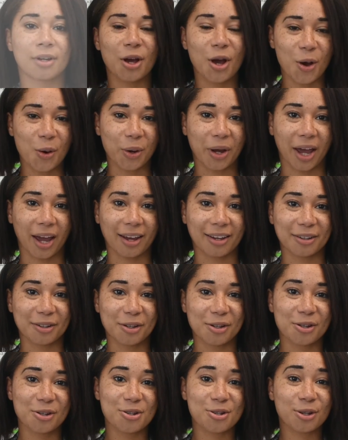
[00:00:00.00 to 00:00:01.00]
Okay,
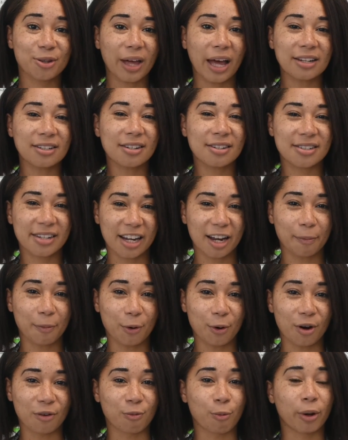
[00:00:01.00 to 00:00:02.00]
so that's a
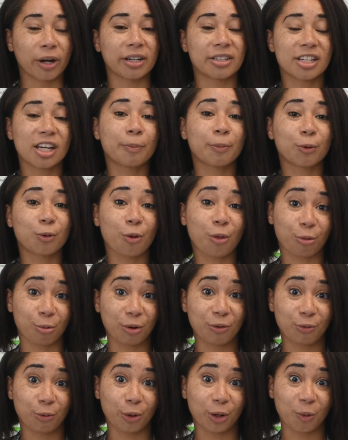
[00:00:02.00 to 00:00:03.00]
sample of what a typical
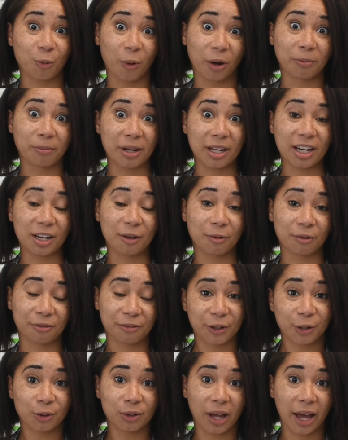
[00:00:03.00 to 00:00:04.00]
341 meeting would
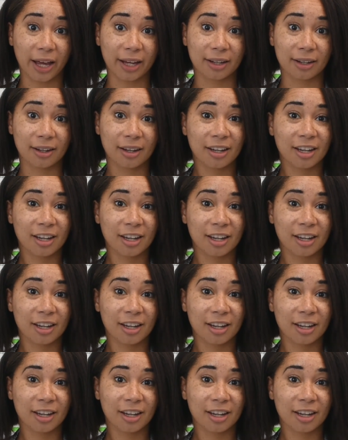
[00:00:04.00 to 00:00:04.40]
feel like.